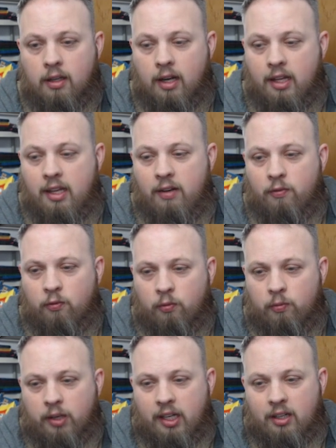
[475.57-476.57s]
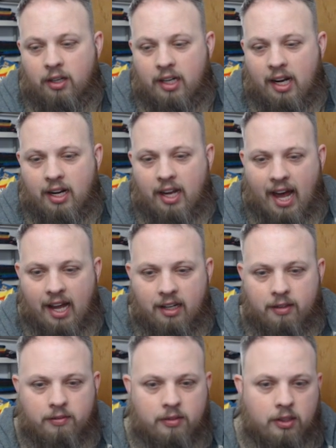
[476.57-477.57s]
And then here I kind of
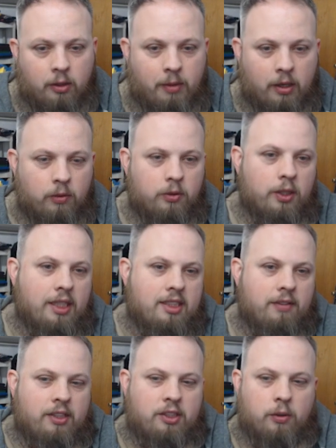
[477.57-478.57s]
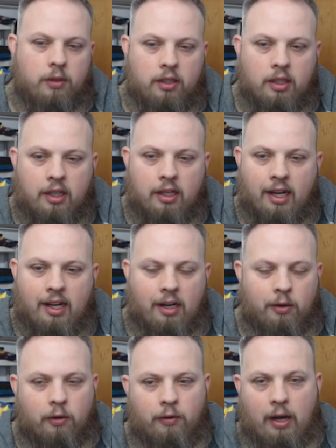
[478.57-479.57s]
added, my own creativity to it. And I
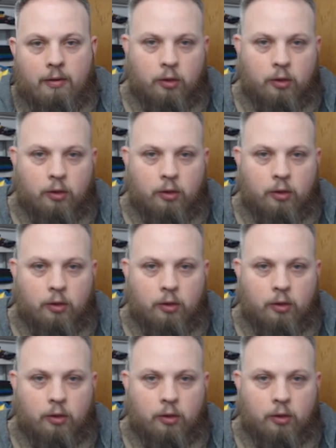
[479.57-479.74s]
don't know how